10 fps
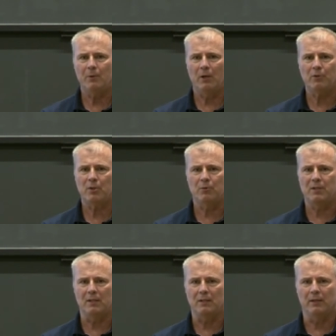we also
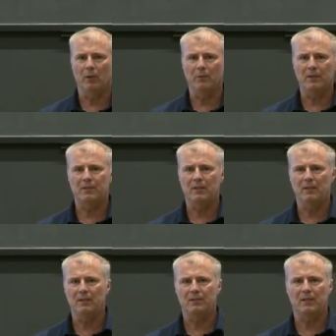see we see
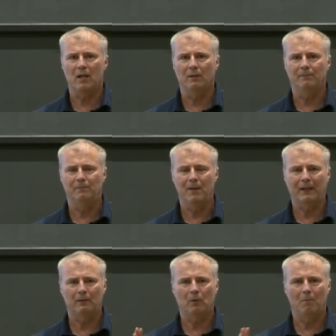these kind of
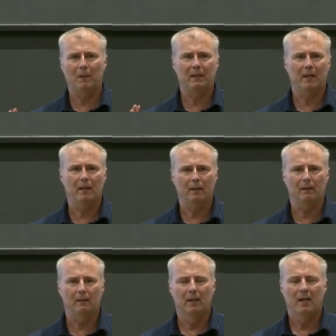very
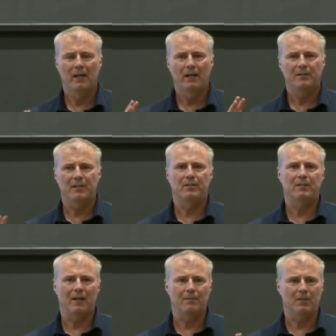complicated
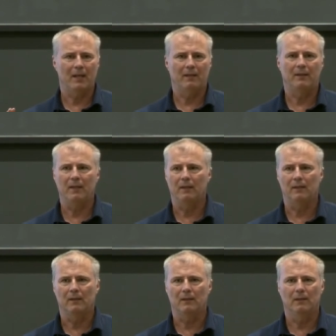systems that
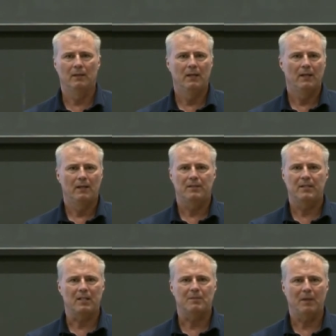take
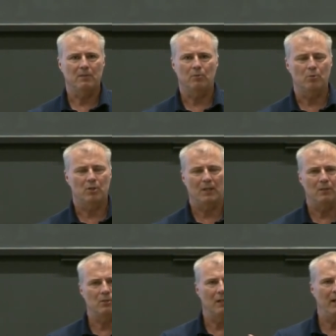6 months to
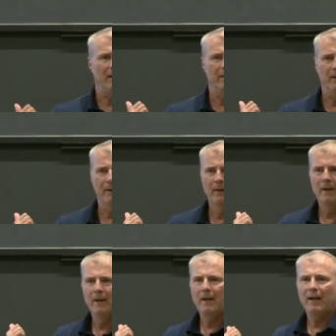change, and
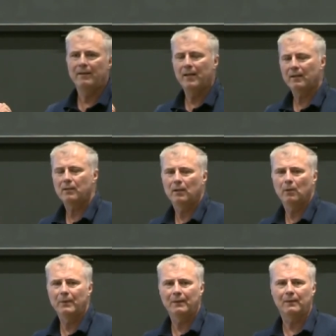yet
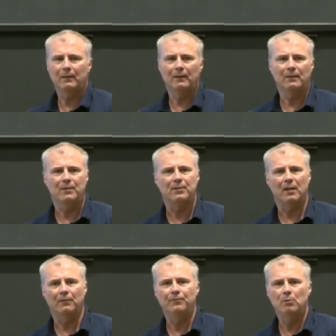with this
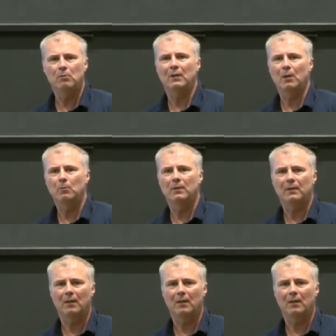kind of new cloud